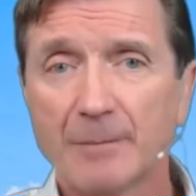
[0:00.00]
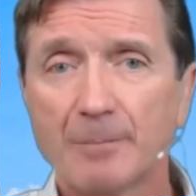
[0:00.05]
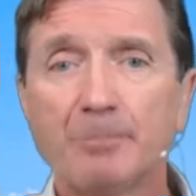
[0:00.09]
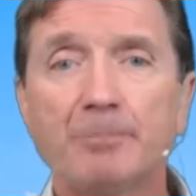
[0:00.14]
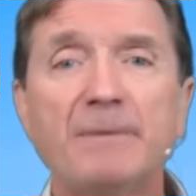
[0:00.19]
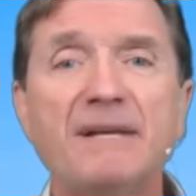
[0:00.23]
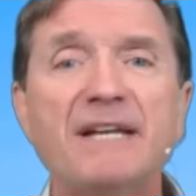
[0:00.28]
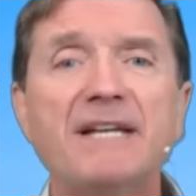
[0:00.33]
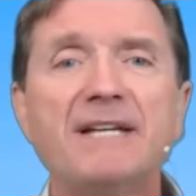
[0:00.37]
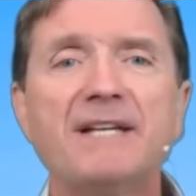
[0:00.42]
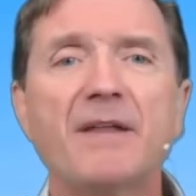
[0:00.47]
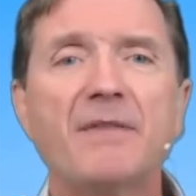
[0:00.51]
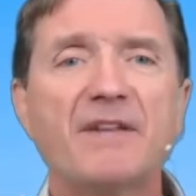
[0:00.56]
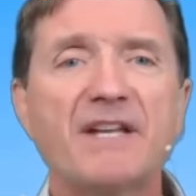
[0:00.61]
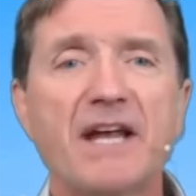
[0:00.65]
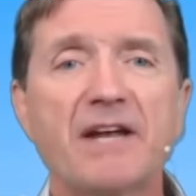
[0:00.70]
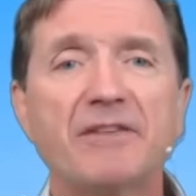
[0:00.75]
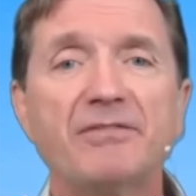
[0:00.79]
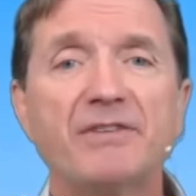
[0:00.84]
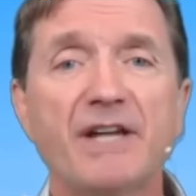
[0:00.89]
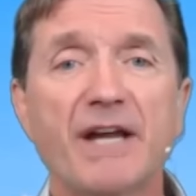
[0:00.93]
Being in the
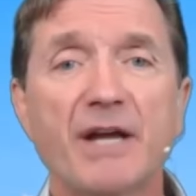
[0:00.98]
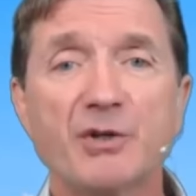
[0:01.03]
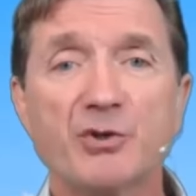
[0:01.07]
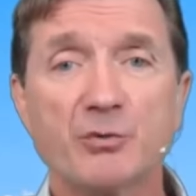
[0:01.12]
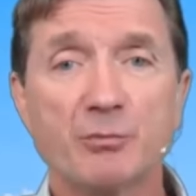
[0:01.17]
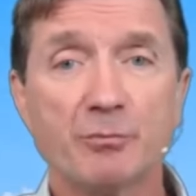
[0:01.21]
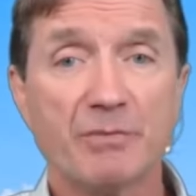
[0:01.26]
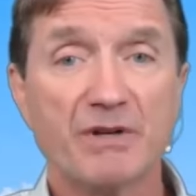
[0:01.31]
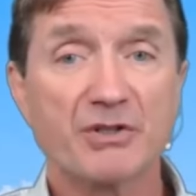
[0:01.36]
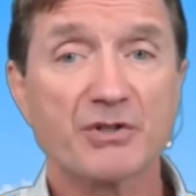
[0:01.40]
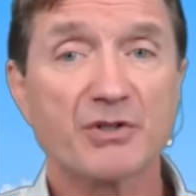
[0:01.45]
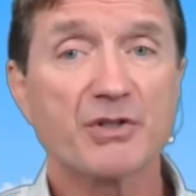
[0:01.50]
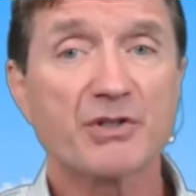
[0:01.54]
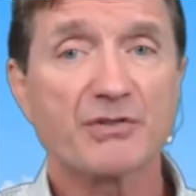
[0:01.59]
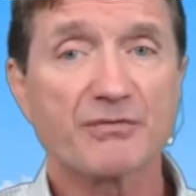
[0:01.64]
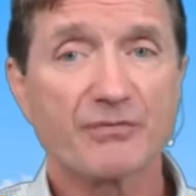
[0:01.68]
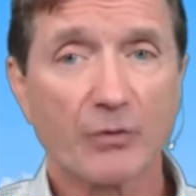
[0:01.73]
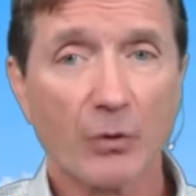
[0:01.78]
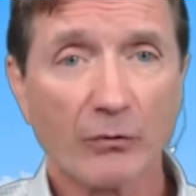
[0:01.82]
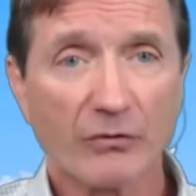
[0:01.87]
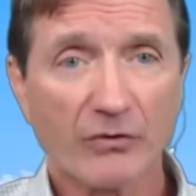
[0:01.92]
aviation business
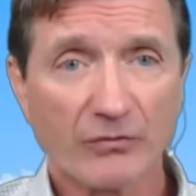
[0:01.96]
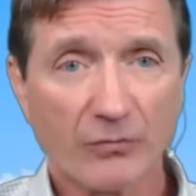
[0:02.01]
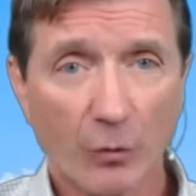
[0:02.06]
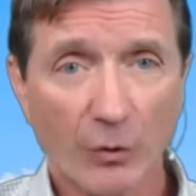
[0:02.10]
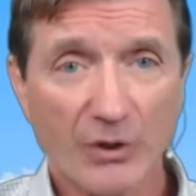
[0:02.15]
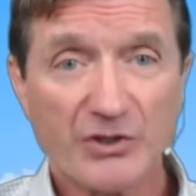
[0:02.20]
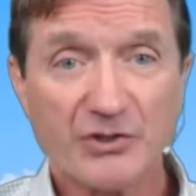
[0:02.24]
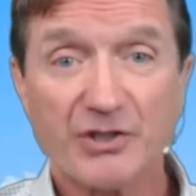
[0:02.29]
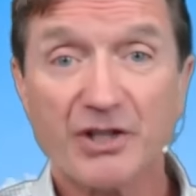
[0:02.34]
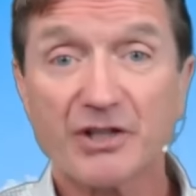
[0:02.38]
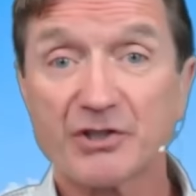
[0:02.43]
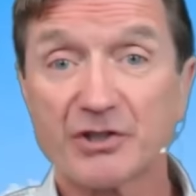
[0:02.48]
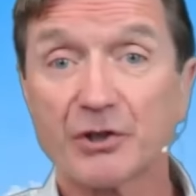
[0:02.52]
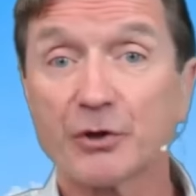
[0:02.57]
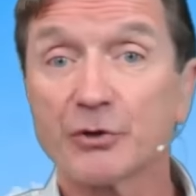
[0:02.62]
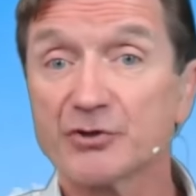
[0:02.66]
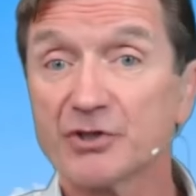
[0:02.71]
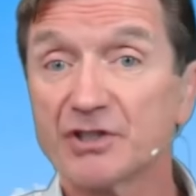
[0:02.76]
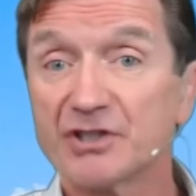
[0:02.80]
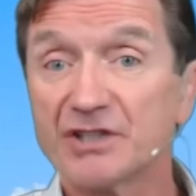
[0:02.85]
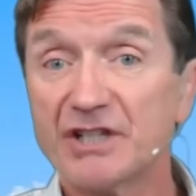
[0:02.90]
for over 46
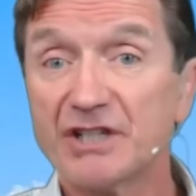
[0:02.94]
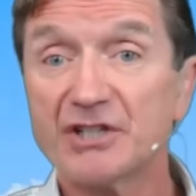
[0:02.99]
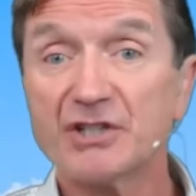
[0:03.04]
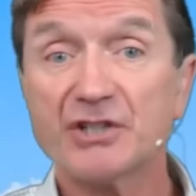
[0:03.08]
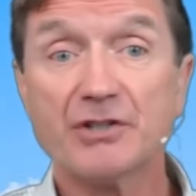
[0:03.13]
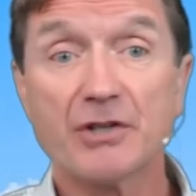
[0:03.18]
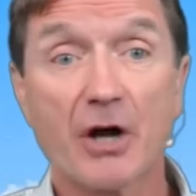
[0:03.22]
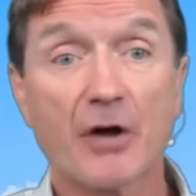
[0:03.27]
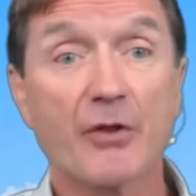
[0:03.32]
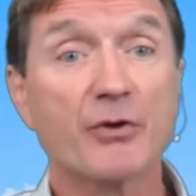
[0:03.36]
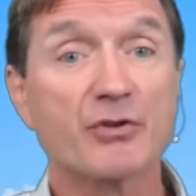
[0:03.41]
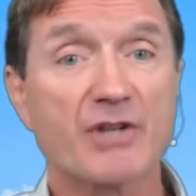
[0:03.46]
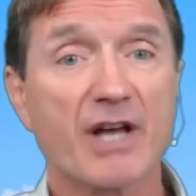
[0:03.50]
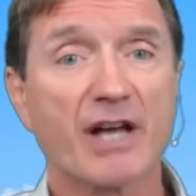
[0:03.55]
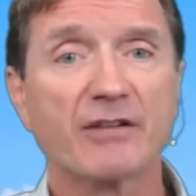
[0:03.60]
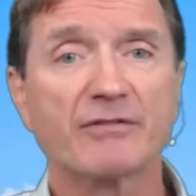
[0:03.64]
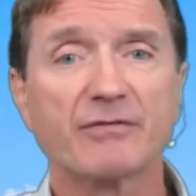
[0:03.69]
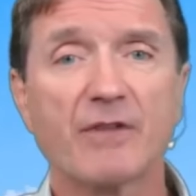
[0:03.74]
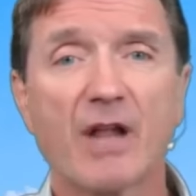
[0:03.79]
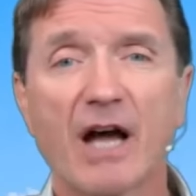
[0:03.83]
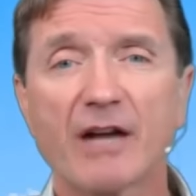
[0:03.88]
years and teaching others how to
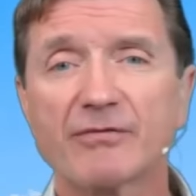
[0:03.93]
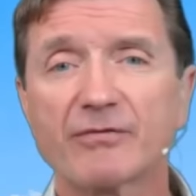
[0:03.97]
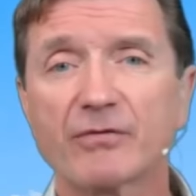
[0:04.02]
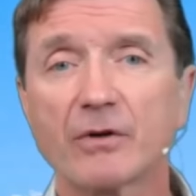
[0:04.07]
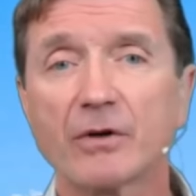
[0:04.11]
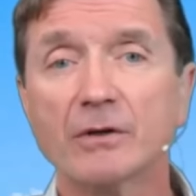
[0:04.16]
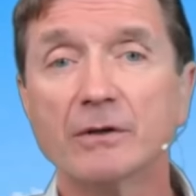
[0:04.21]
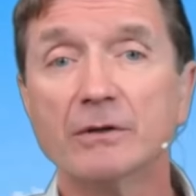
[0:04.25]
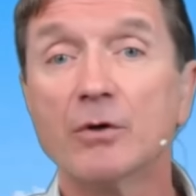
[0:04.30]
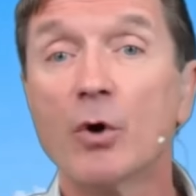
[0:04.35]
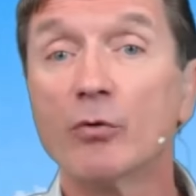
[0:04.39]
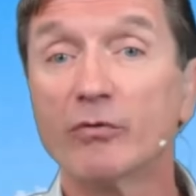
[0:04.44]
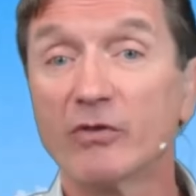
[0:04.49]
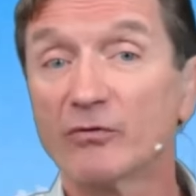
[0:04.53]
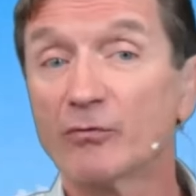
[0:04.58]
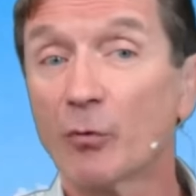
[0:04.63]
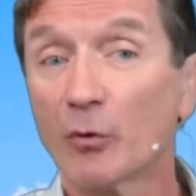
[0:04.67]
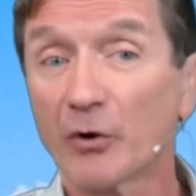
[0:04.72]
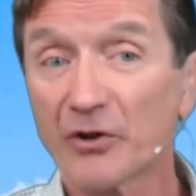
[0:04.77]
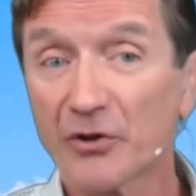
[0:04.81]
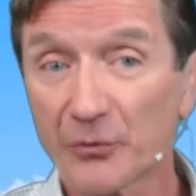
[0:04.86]
fly for over
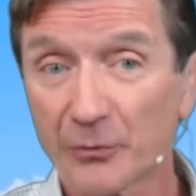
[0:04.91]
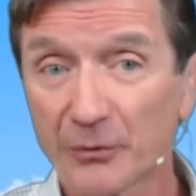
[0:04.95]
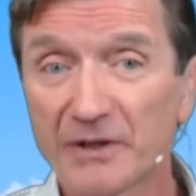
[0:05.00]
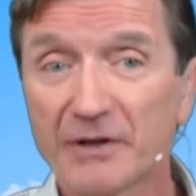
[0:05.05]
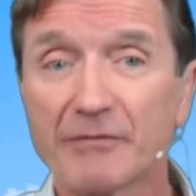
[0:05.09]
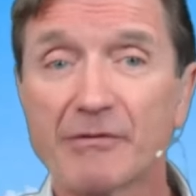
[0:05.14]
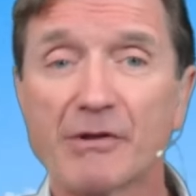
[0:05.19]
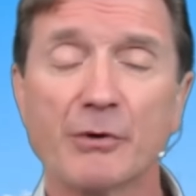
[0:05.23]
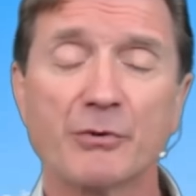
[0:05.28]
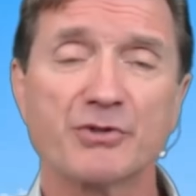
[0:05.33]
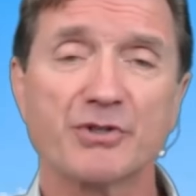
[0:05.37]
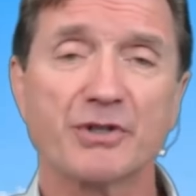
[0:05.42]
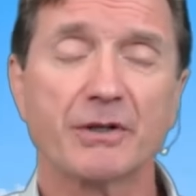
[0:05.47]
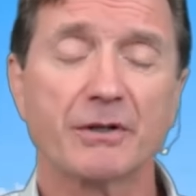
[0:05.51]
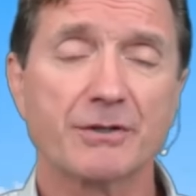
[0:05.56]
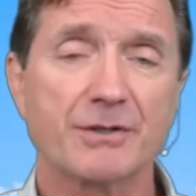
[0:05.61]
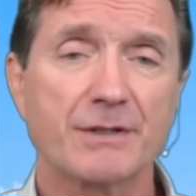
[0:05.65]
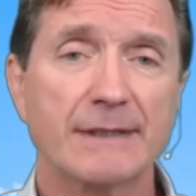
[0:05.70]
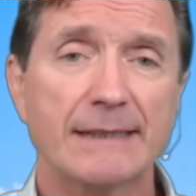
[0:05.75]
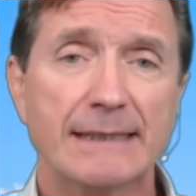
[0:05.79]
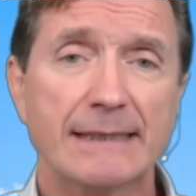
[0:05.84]
43 of those
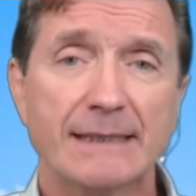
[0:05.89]
years,